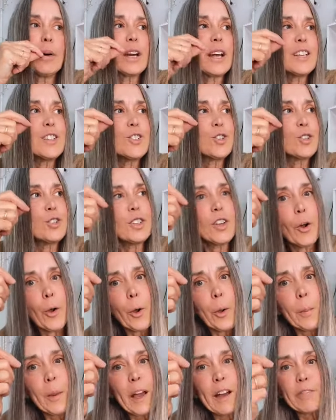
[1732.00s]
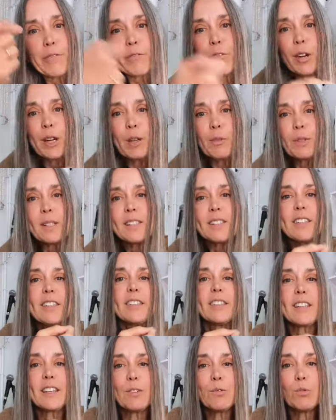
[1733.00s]
But I do know about
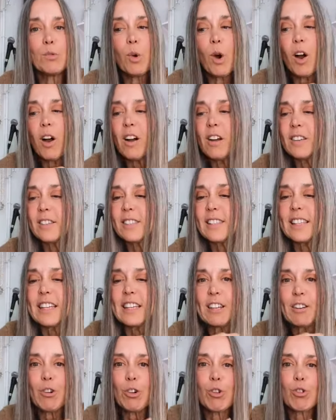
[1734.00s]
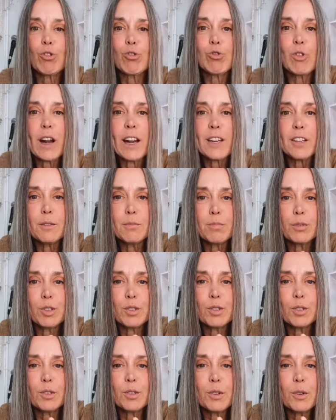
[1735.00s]
frequencies. It was
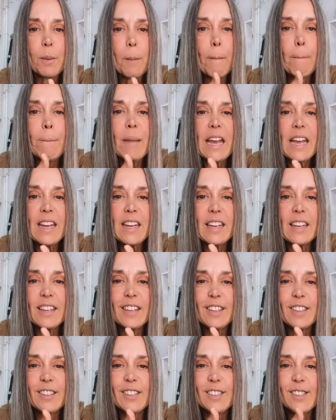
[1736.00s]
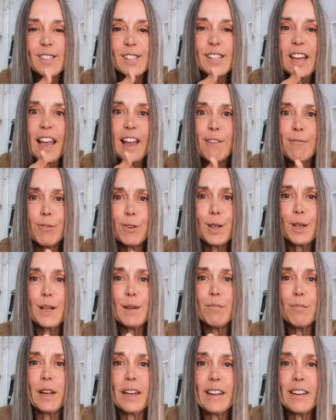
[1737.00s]
incredible beings,
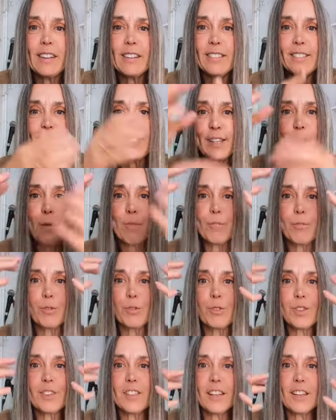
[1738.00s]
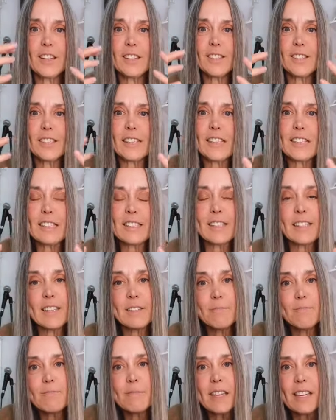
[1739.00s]
heavenly beings, that put these things
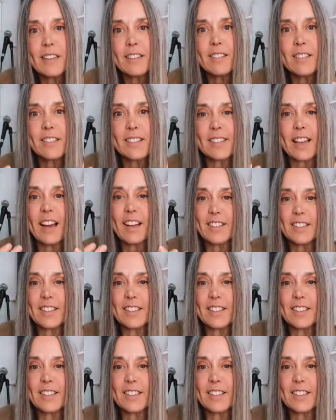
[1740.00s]
in me, this